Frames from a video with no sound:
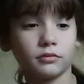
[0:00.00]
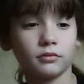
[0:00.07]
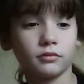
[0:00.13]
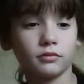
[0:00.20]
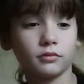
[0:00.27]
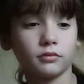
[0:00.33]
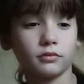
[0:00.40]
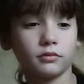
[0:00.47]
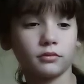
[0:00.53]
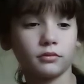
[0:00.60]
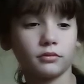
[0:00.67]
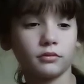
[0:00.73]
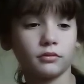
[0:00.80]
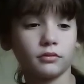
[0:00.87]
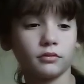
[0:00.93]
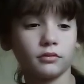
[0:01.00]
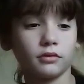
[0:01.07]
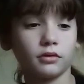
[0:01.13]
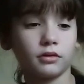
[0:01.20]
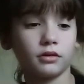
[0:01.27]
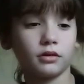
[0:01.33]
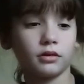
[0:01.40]

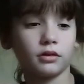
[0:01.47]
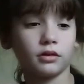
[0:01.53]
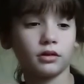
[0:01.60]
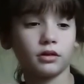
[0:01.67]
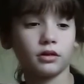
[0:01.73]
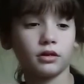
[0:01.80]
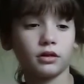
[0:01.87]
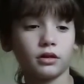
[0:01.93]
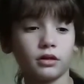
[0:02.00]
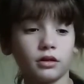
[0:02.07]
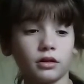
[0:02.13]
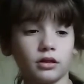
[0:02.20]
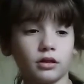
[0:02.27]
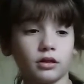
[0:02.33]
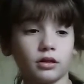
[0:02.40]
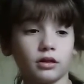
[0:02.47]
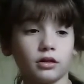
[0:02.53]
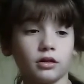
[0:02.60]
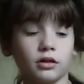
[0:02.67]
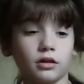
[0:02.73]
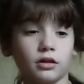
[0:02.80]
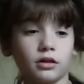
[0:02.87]
This person isn't speaking.